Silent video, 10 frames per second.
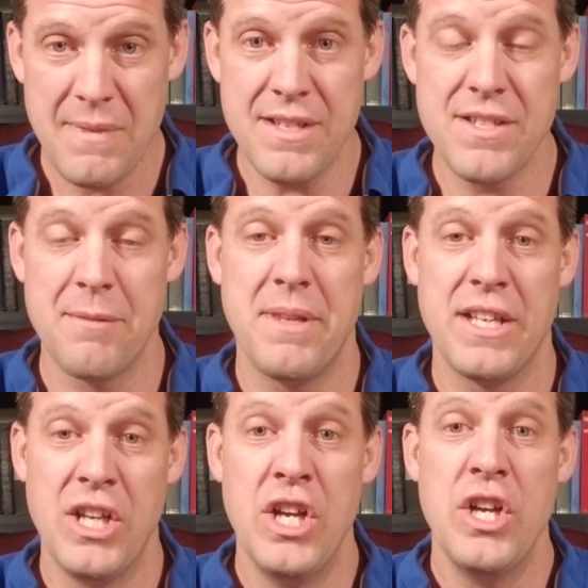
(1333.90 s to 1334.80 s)
It's
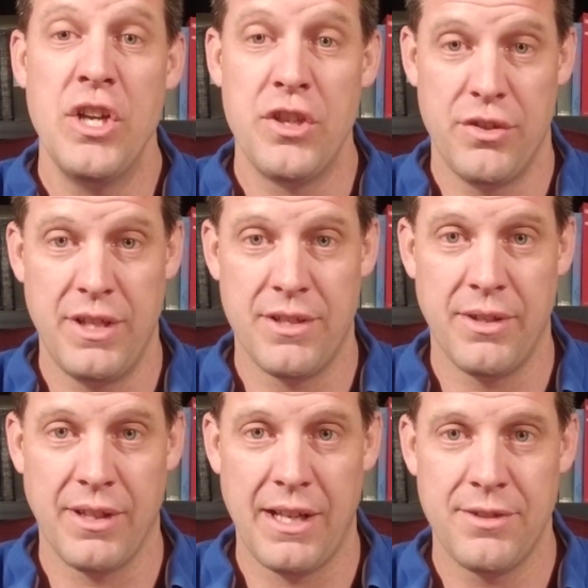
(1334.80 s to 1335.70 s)
something you need to
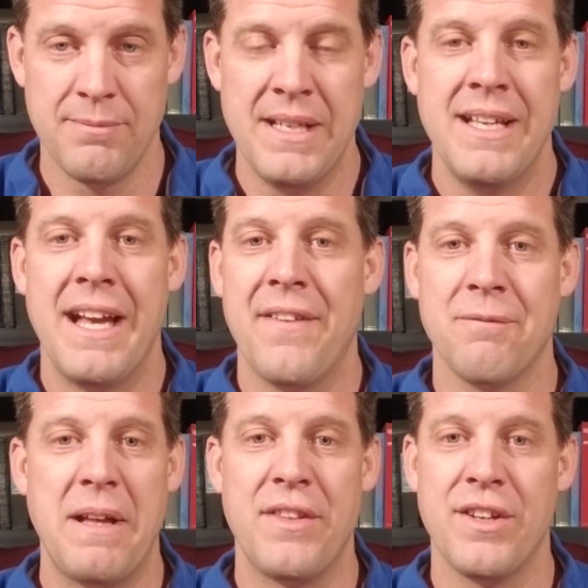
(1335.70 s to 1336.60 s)
realize. And
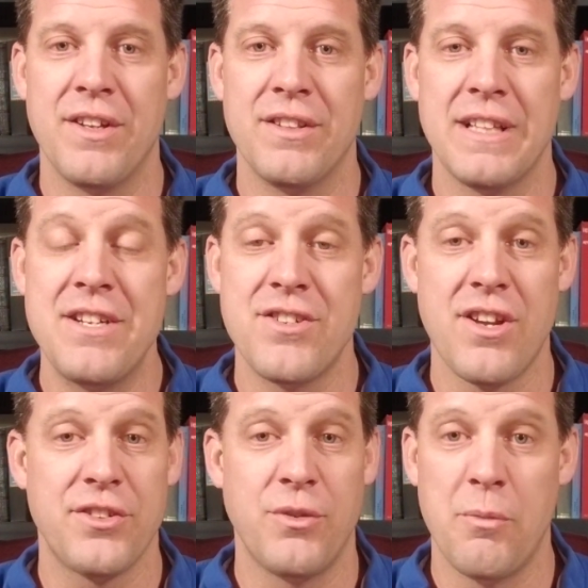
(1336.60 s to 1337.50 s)
the lenders
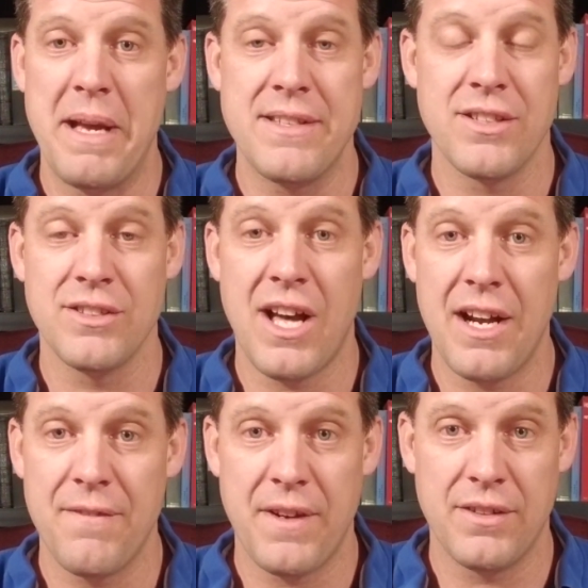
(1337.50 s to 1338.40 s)
also will base a lot
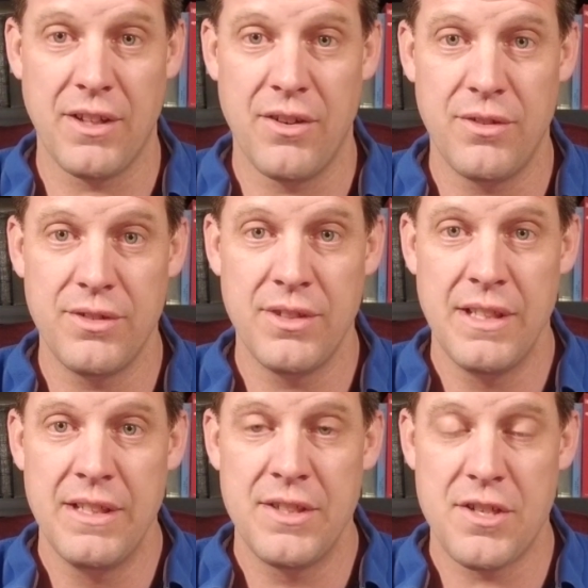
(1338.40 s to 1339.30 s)
of their loan
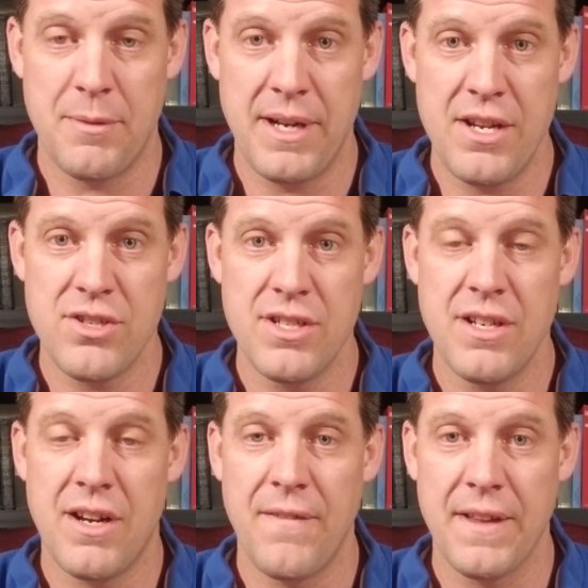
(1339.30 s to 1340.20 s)
determination
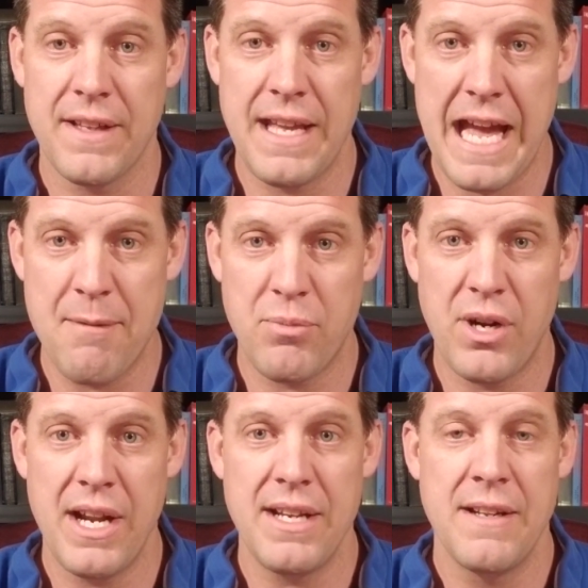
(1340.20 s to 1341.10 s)
on the cap
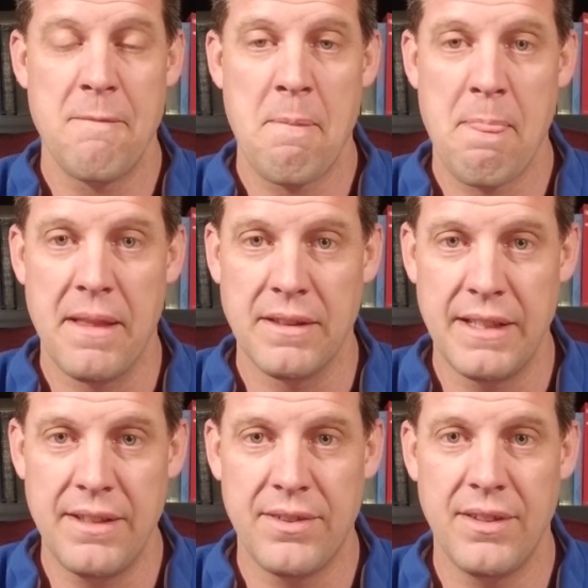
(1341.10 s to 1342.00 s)
rate, the
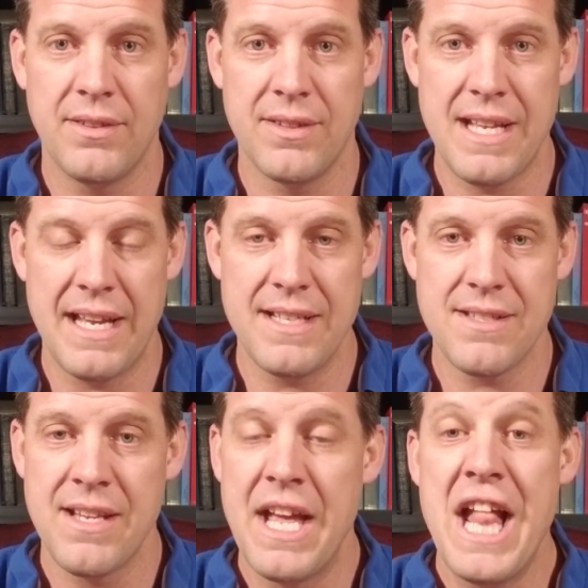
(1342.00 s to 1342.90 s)
leases, the
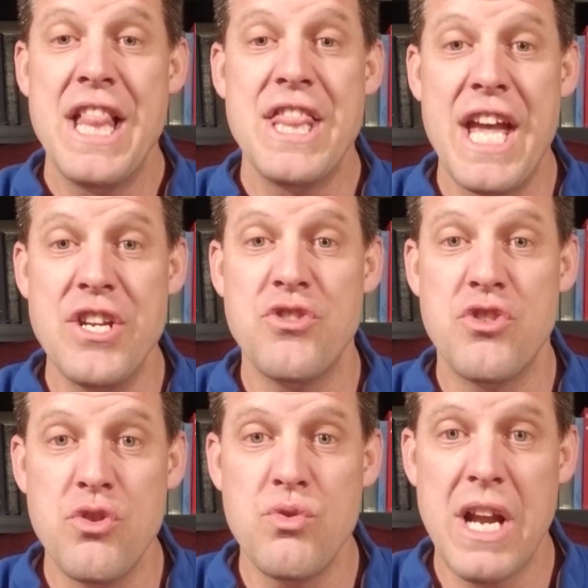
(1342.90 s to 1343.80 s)
tenants. They
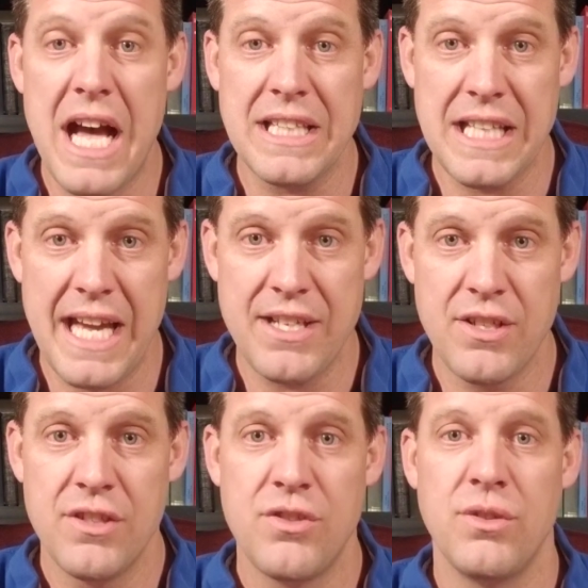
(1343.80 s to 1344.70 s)
do not
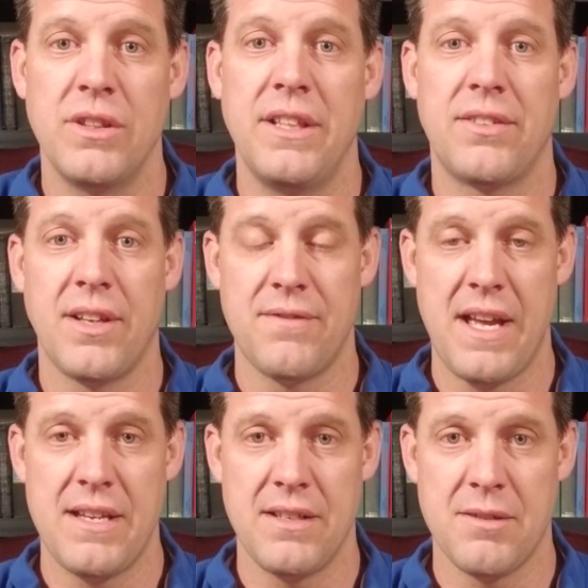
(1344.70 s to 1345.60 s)
like to lease on
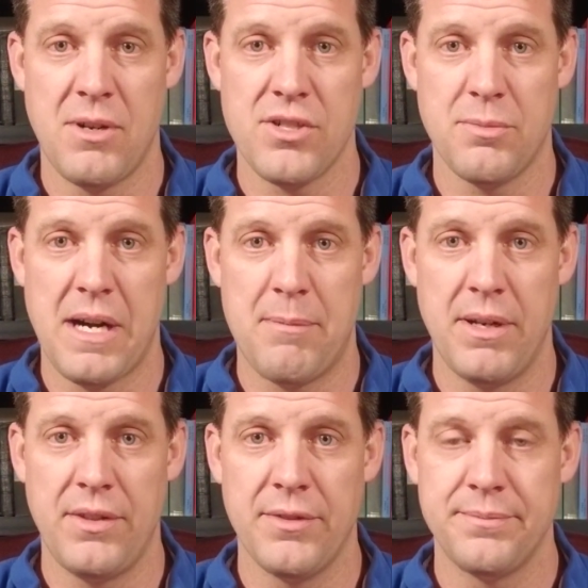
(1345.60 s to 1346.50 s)
vacant commercial
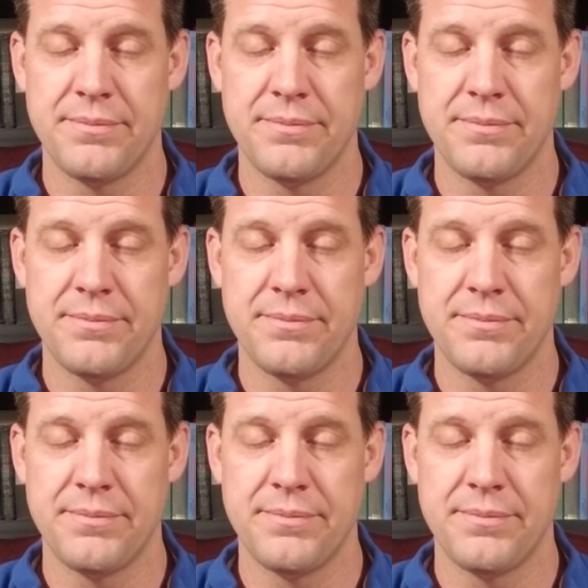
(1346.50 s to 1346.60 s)
properties.